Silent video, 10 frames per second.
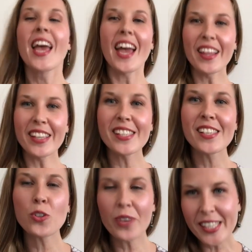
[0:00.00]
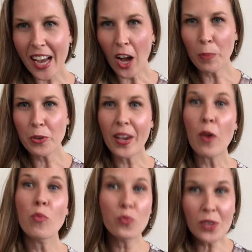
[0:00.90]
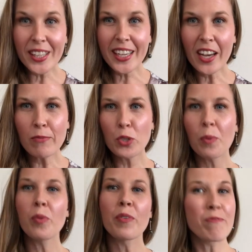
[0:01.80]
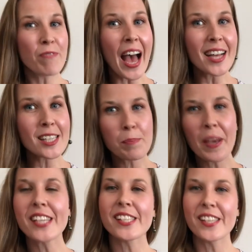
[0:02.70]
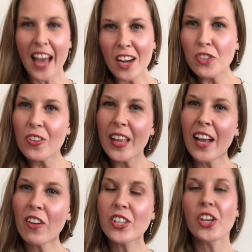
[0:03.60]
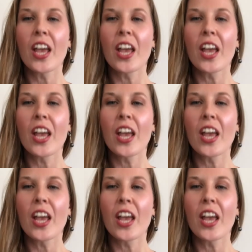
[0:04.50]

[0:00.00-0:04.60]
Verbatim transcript: and this is going to help you get really comfortable with fast paced, natural English